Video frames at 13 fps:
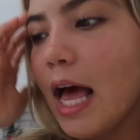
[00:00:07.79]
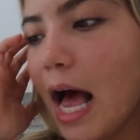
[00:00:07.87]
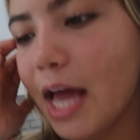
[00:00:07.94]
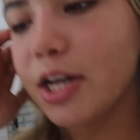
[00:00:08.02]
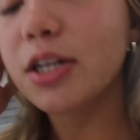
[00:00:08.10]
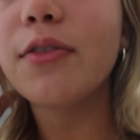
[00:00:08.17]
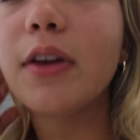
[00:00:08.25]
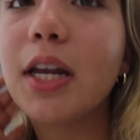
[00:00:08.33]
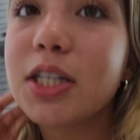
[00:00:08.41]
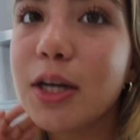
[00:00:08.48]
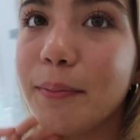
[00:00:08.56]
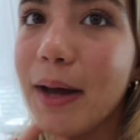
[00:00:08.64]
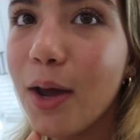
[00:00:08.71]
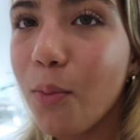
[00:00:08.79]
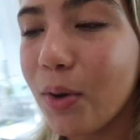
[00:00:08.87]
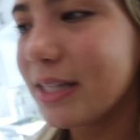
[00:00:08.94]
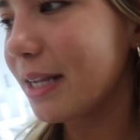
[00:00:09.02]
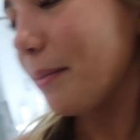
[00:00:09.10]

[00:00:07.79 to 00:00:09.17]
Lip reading: I just finished my what's